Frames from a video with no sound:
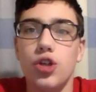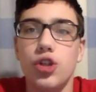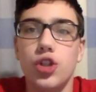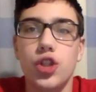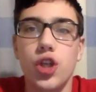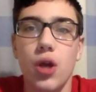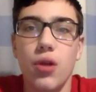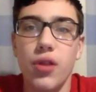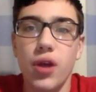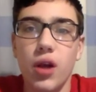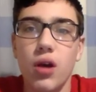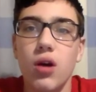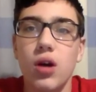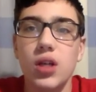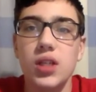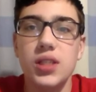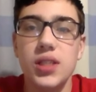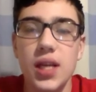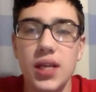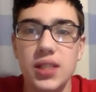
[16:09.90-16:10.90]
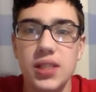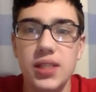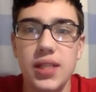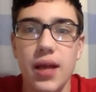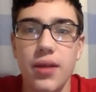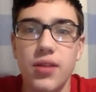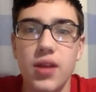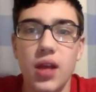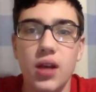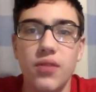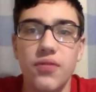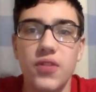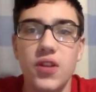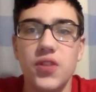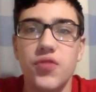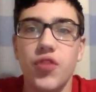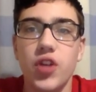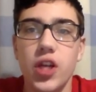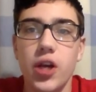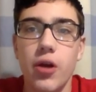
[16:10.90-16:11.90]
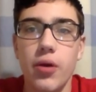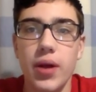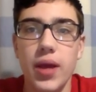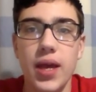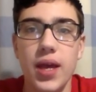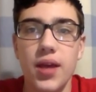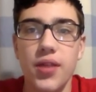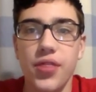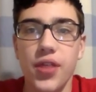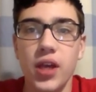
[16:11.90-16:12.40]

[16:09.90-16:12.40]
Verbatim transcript: So then guys, that is now the end of this video here.